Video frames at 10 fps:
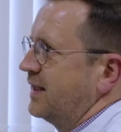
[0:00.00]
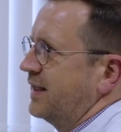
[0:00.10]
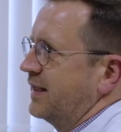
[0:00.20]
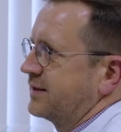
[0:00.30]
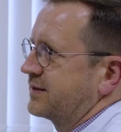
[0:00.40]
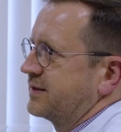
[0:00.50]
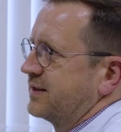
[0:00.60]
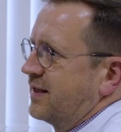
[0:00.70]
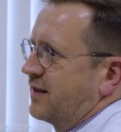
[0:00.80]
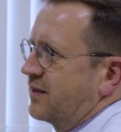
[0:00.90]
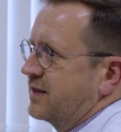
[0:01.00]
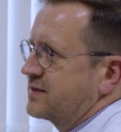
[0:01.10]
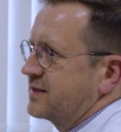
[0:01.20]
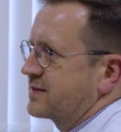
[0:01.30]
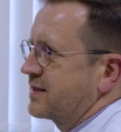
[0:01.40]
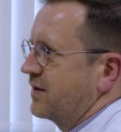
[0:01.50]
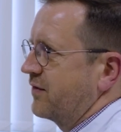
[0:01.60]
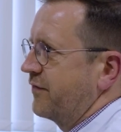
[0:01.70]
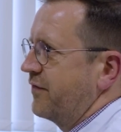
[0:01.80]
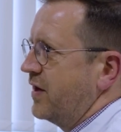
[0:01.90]
and this is
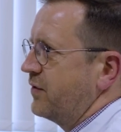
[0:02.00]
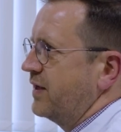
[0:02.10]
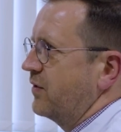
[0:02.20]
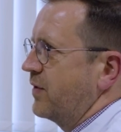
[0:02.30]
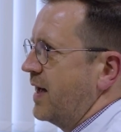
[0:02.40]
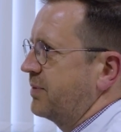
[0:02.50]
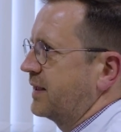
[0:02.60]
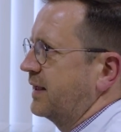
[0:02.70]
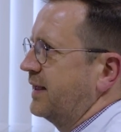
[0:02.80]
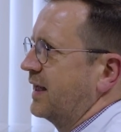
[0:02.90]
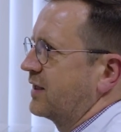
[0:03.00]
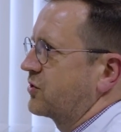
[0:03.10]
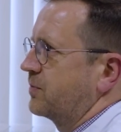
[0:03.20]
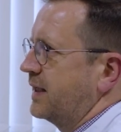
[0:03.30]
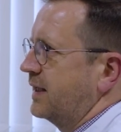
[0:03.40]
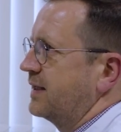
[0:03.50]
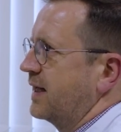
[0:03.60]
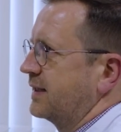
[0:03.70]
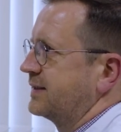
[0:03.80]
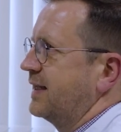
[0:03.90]
very rapidly and quickly
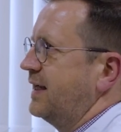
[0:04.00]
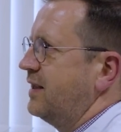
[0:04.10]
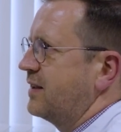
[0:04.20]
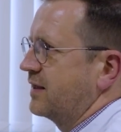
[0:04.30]
done either